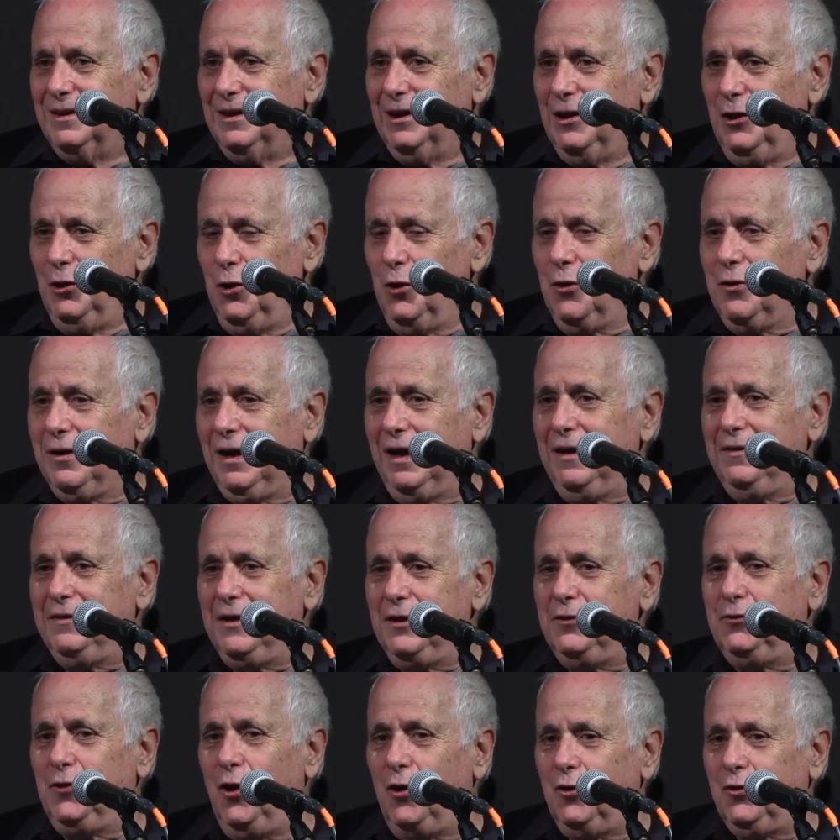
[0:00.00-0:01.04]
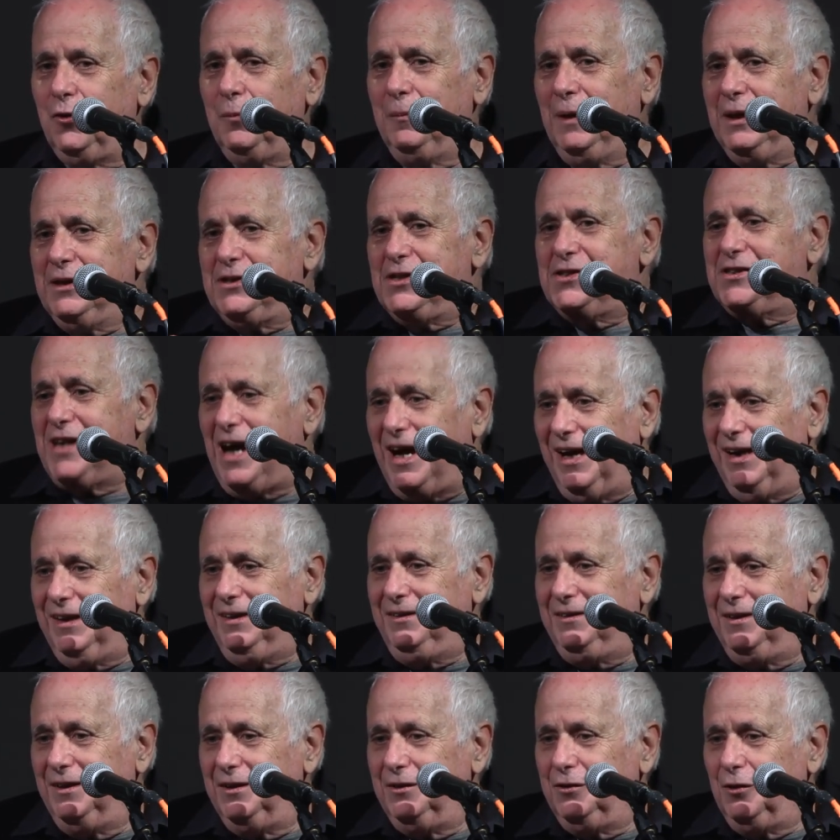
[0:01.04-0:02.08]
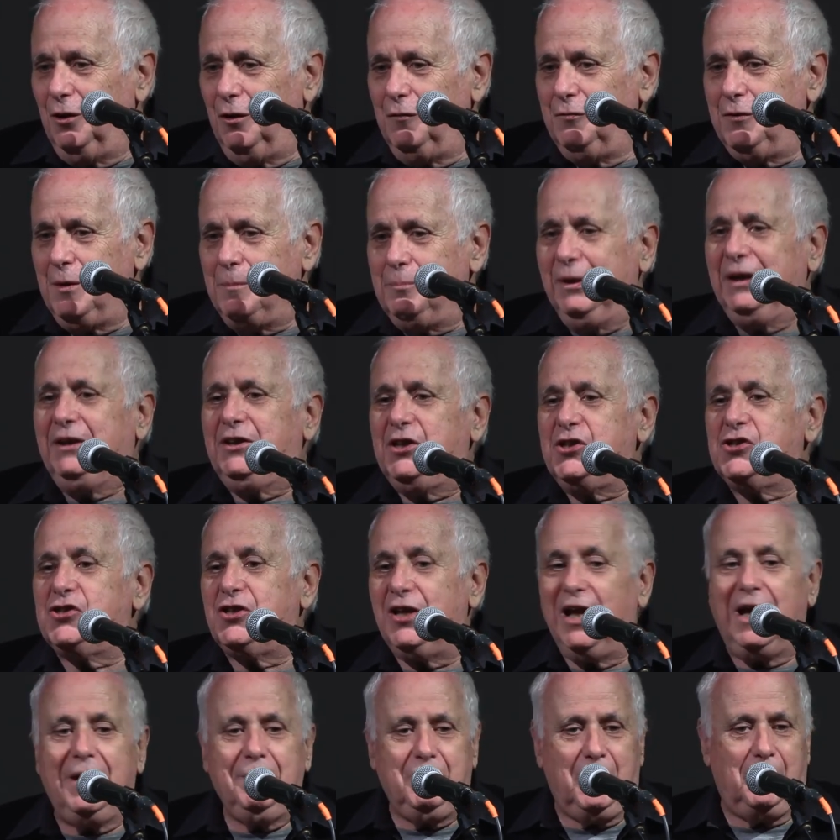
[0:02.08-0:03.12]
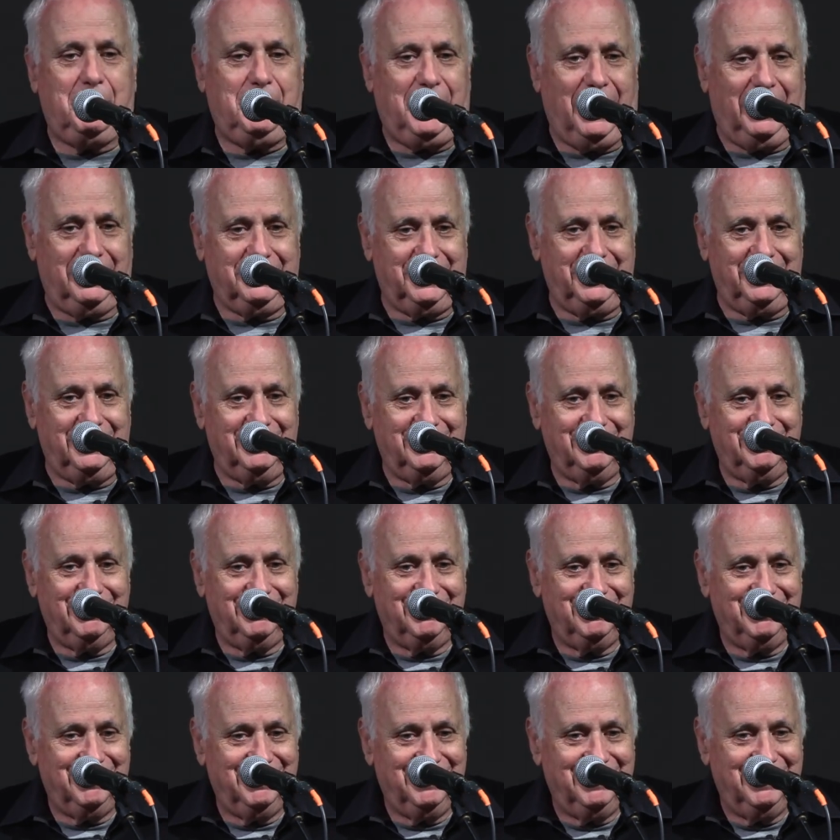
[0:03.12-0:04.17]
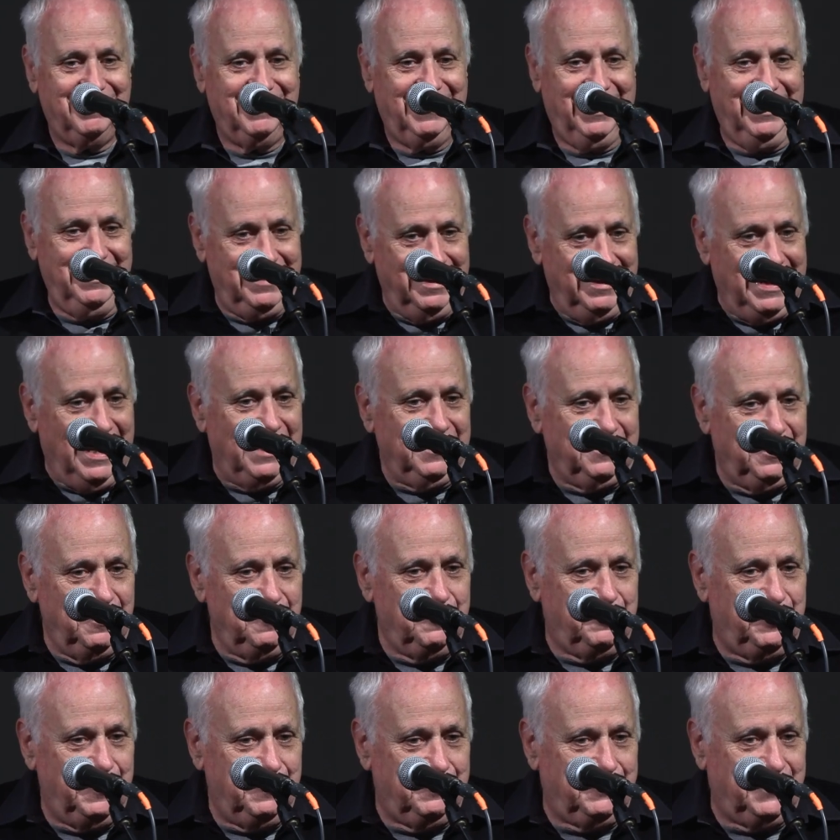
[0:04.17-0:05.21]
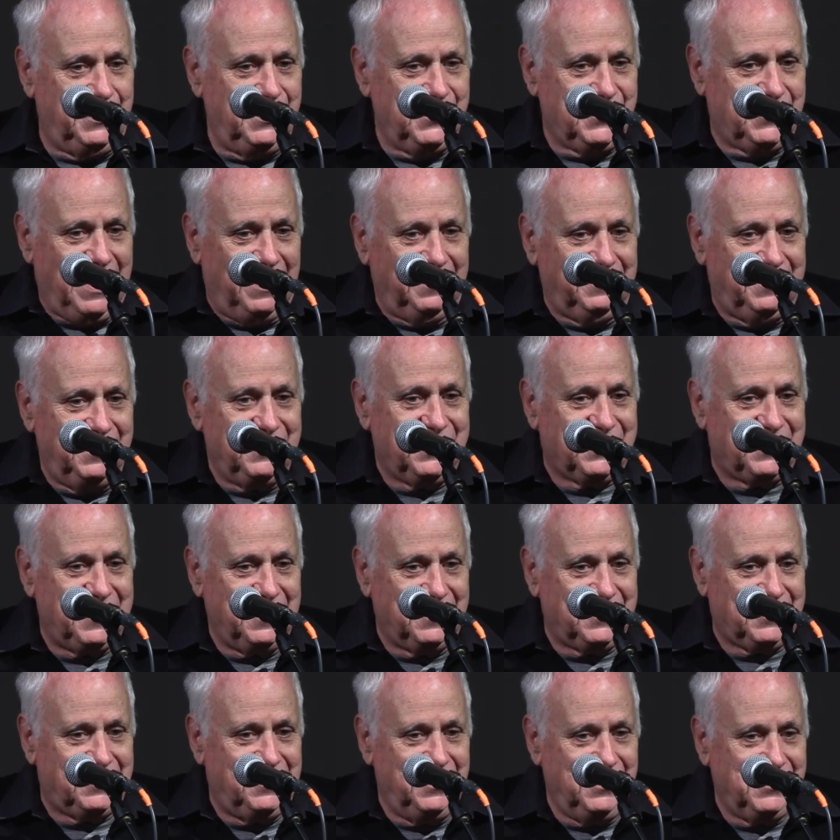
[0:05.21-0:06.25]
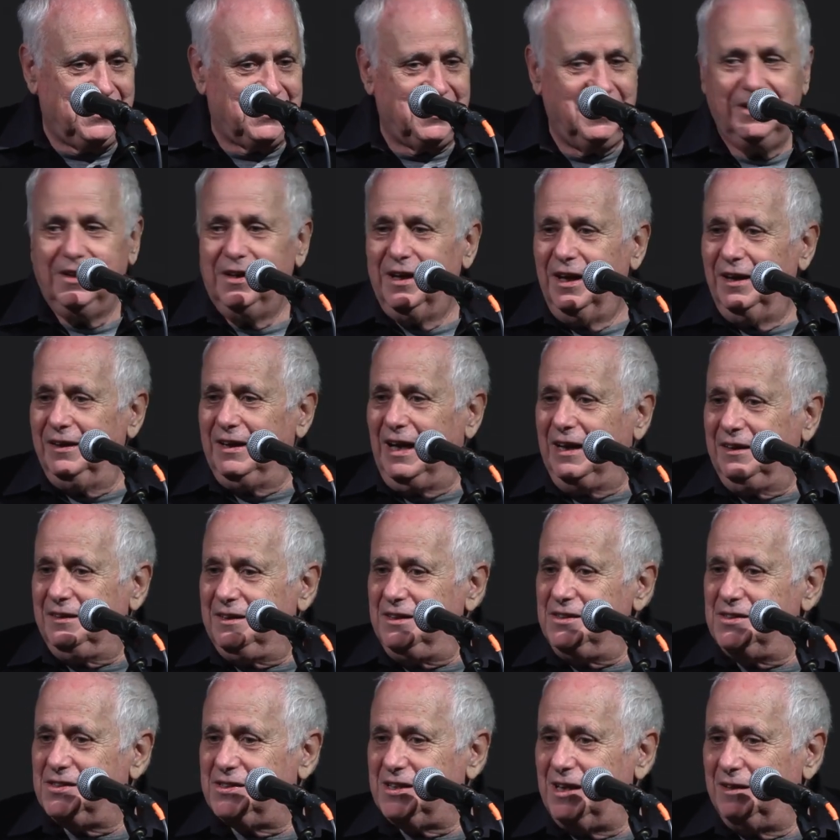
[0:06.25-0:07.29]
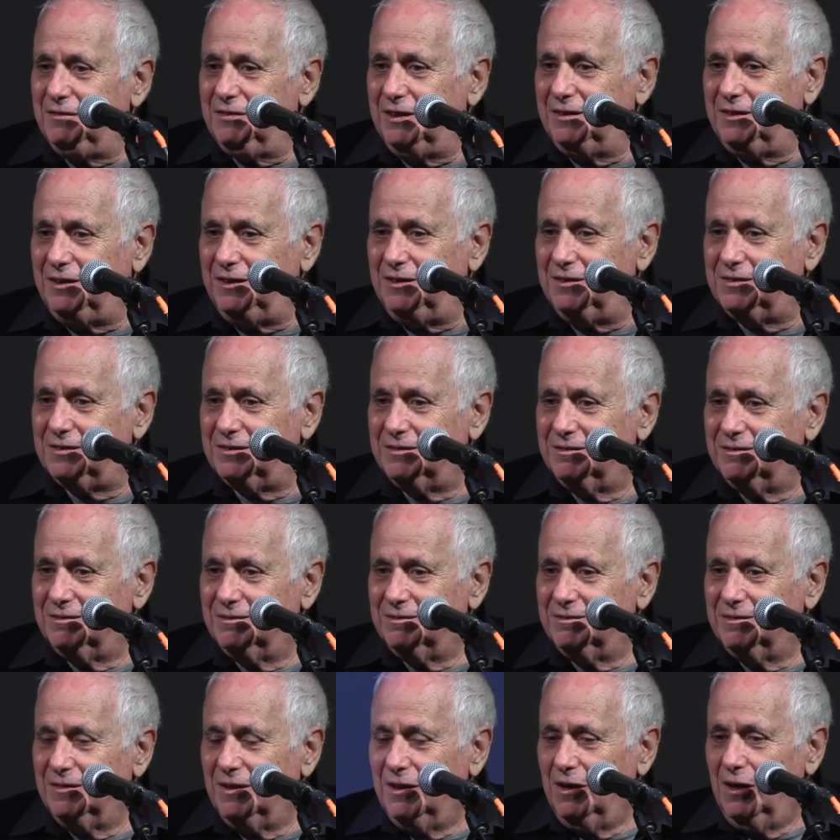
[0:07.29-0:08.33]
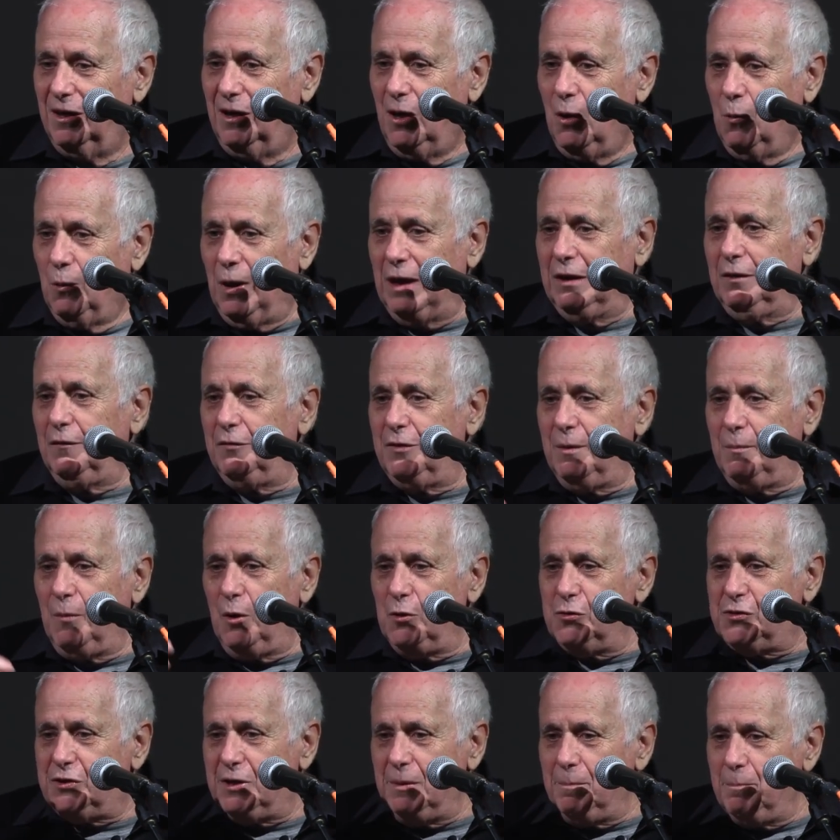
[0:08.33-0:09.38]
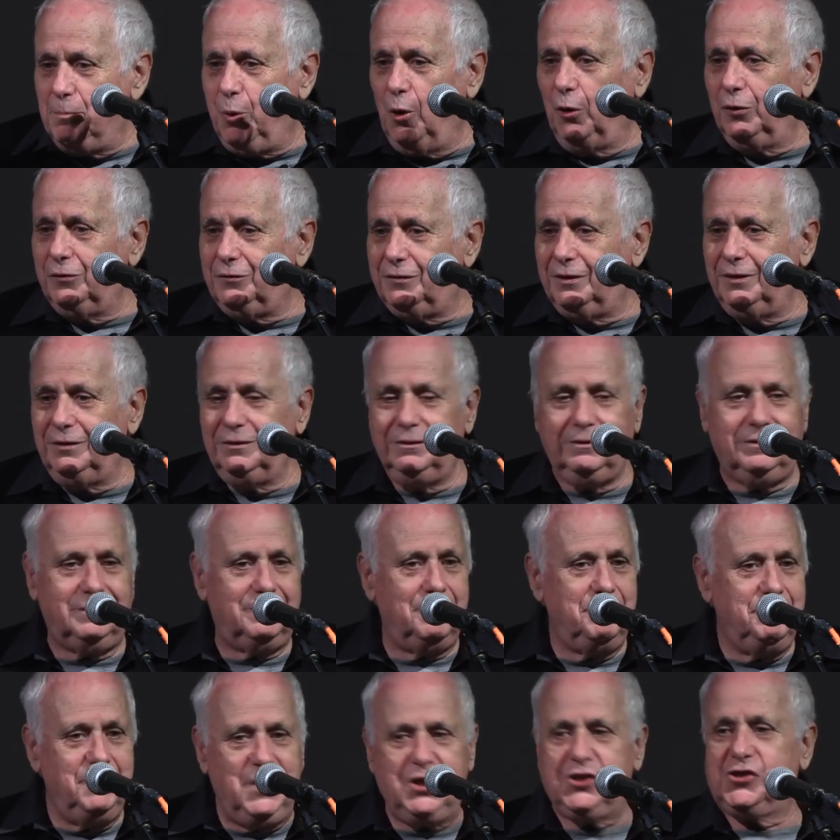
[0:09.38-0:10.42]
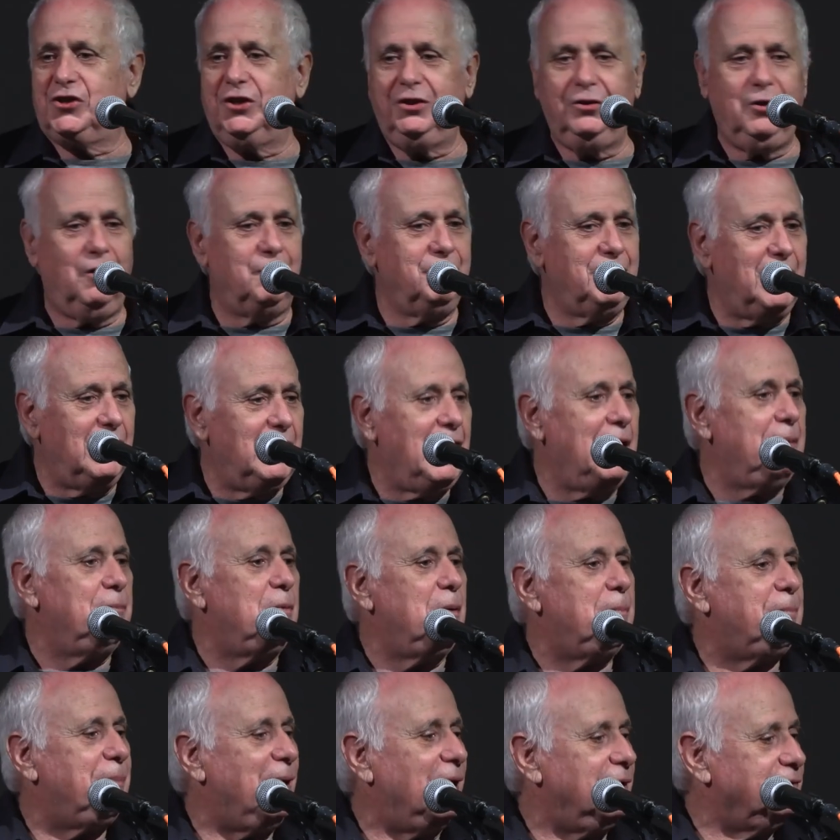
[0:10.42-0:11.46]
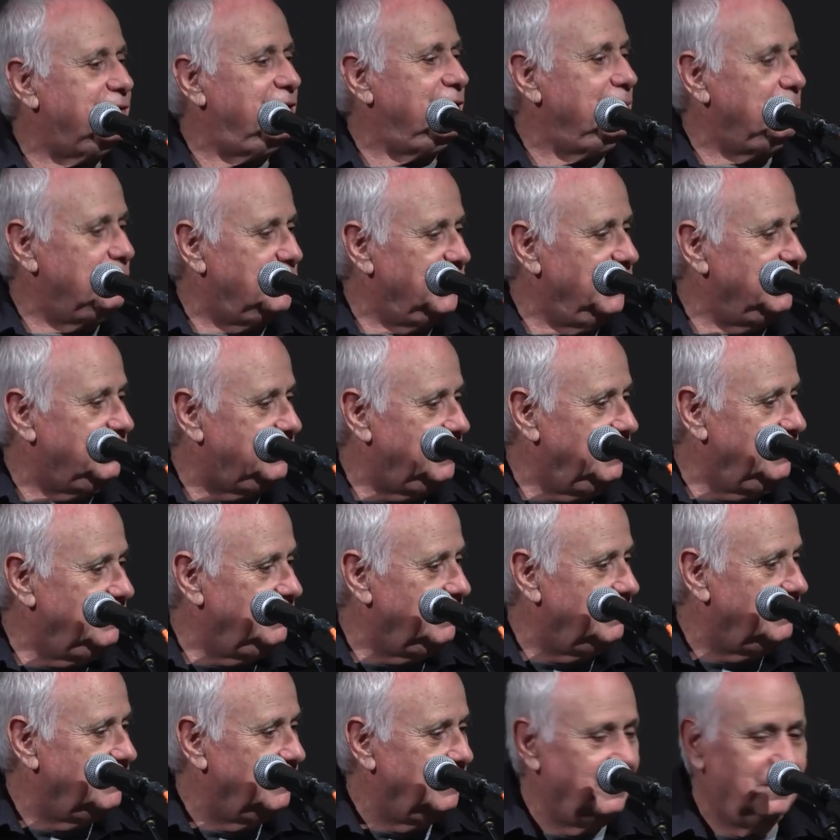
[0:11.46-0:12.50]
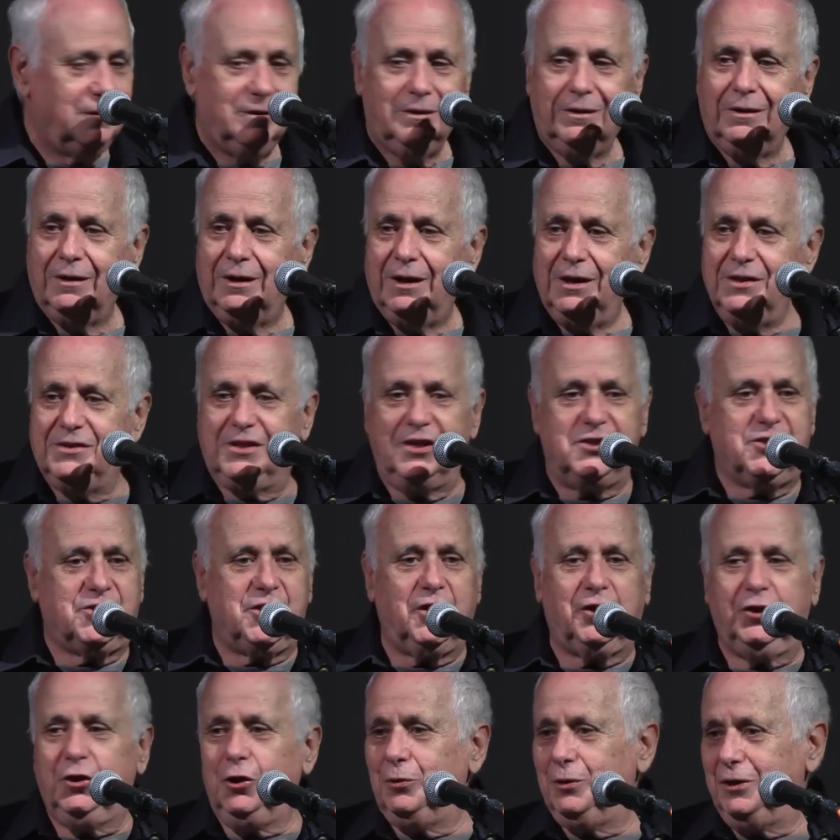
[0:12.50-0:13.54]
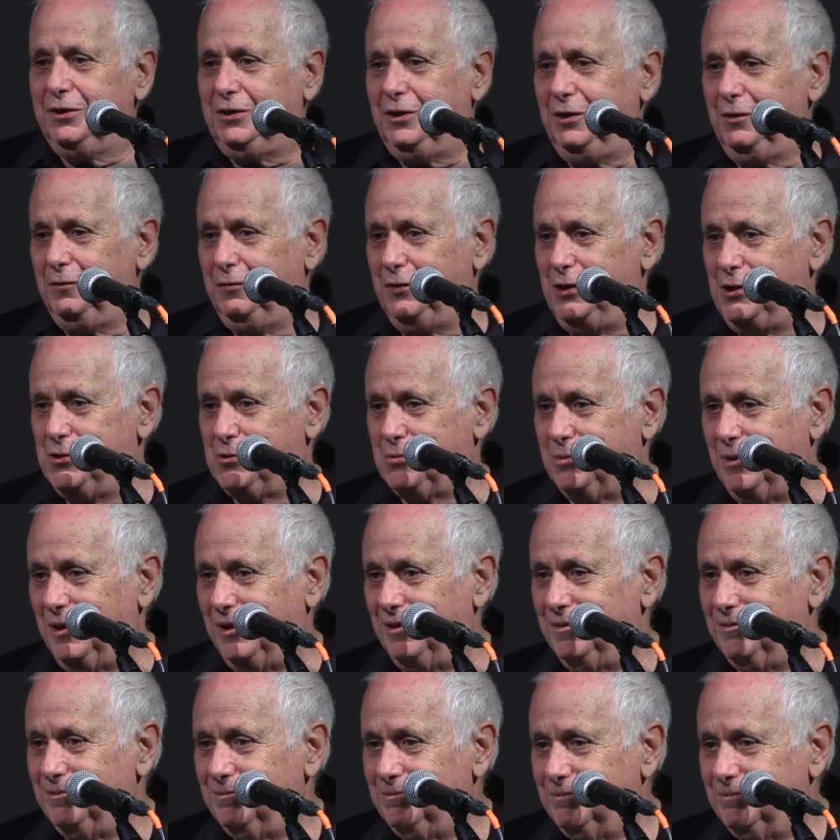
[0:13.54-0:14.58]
look at the documents, as I did, of the British Labour Party in the 1950s, 1960s, and 1970s. One of the most important missions of the Labour Party in Britain is the security of Israel.